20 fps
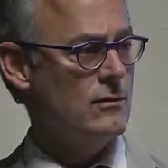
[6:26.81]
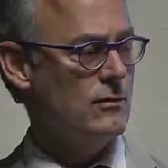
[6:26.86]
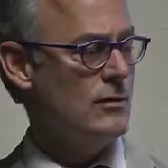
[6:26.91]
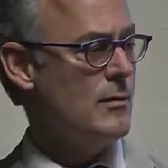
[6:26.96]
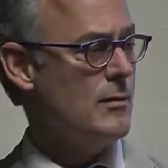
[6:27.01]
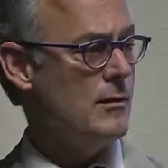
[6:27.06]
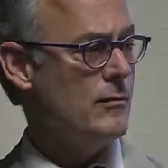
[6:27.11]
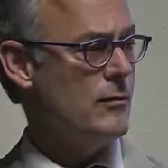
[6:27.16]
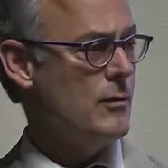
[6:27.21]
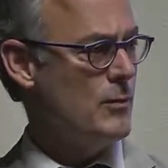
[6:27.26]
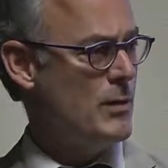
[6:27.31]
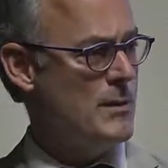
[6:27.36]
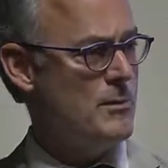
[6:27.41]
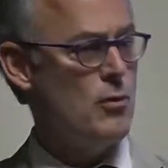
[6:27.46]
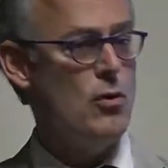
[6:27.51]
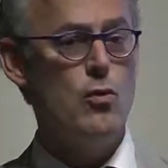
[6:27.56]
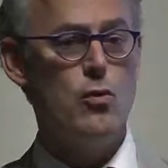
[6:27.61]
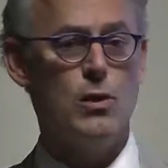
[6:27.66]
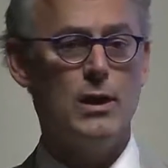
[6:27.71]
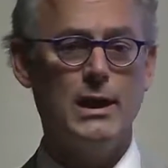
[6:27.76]
some of the
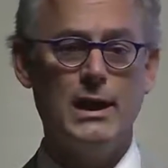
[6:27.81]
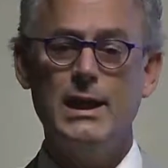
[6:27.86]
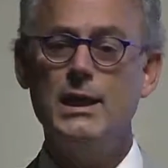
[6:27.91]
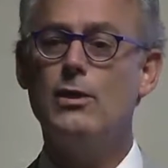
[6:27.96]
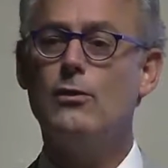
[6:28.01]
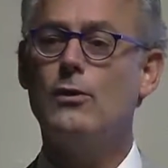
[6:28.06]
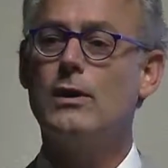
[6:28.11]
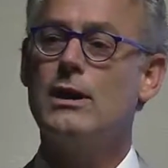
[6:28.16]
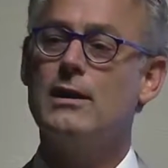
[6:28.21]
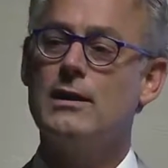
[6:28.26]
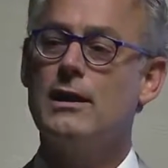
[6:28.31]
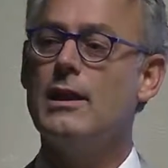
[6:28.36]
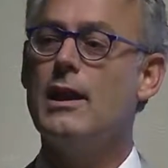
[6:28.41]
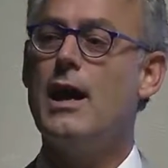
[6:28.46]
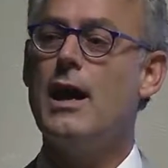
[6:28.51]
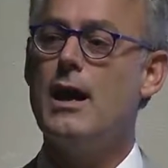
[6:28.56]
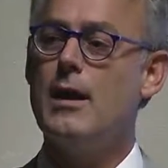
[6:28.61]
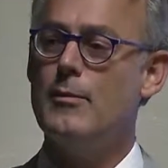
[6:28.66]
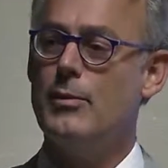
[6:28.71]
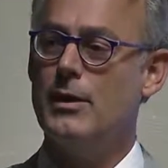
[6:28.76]
people who were lingering in the
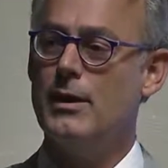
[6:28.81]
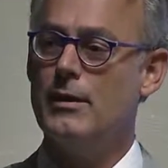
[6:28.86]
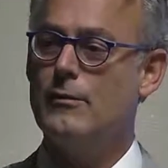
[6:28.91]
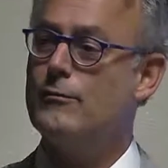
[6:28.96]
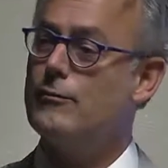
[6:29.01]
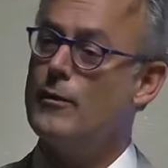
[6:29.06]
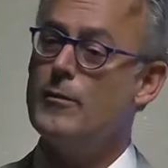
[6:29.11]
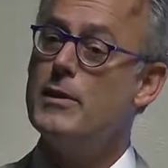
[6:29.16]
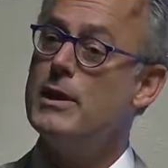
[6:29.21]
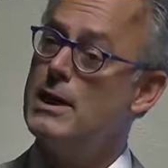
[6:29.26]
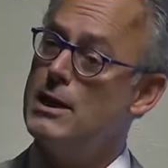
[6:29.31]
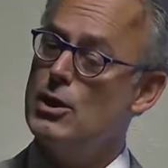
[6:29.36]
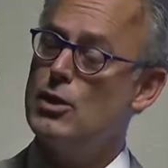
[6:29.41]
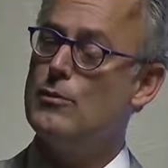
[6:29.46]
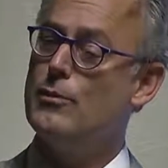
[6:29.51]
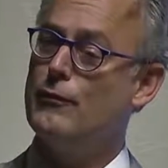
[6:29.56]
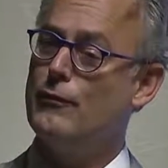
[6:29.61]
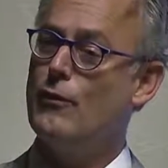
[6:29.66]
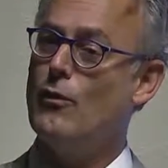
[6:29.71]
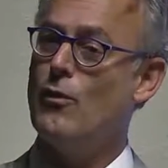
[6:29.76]
lobby from the year
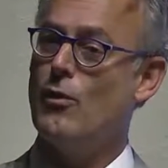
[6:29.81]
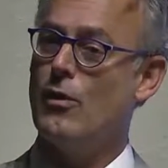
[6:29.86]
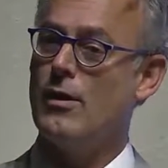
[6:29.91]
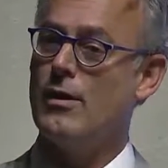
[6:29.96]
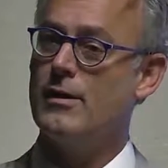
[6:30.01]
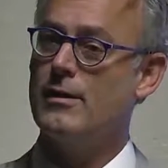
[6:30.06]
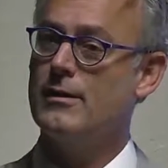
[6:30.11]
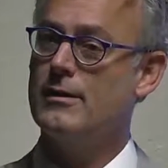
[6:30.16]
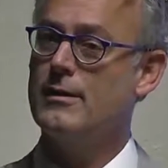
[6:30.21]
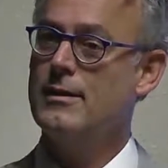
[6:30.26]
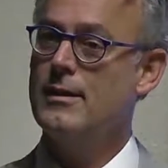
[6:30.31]
before.